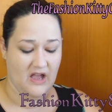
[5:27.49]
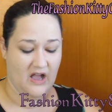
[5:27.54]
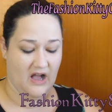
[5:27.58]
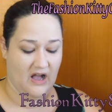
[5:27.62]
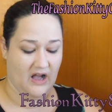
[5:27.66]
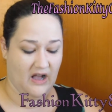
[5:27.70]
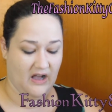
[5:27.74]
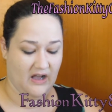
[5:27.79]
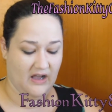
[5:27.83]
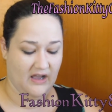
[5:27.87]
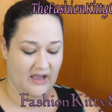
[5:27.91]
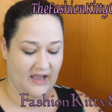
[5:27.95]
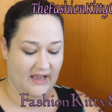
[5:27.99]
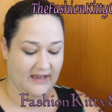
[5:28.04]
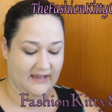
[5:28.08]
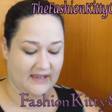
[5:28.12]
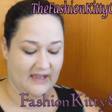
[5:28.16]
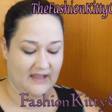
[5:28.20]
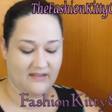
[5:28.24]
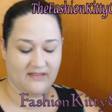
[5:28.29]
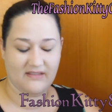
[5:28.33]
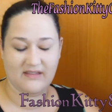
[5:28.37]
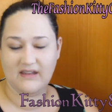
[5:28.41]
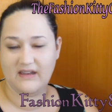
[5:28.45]
I
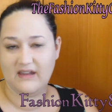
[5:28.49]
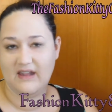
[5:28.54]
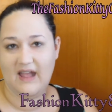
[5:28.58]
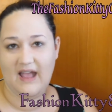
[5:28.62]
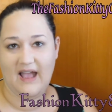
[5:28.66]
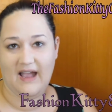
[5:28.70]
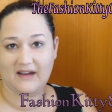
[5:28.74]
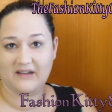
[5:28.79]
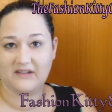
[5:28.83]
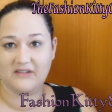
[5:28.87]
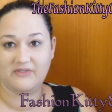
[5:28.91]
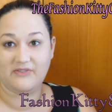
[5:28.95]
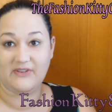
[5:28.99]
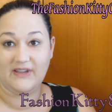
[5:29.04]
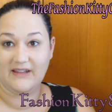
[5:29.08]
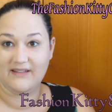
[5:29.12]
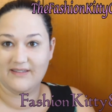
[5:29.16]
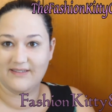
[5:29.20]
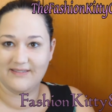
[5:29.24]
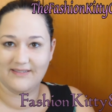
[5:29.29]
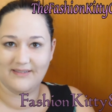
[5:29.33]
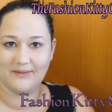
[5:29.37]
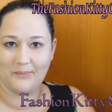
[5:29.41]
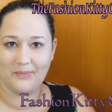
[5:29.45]
guess it
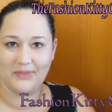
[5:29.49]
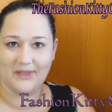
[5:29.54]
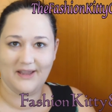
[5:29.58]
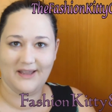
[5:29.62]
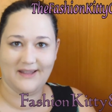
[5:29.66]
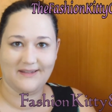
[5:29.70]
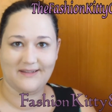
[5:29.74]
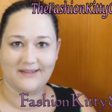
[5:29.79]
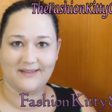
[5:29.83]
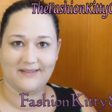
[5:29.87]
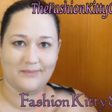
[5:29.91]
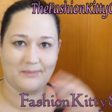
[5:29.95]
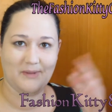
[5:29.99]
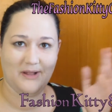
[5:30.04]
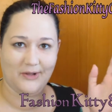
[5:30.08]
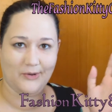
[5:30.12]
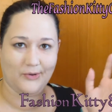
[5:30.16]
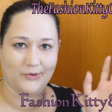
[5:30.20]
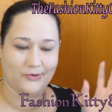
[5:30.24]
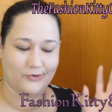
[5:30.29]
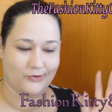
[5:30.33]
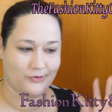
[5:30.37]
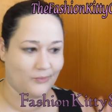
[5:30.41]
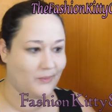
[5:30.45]
activates something and the
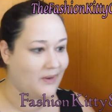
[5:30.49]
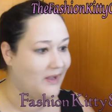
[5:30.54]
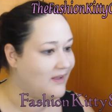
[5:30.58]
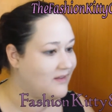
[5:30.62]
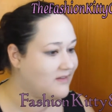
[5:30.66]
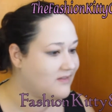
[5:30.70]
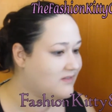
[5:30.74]
smell goes away.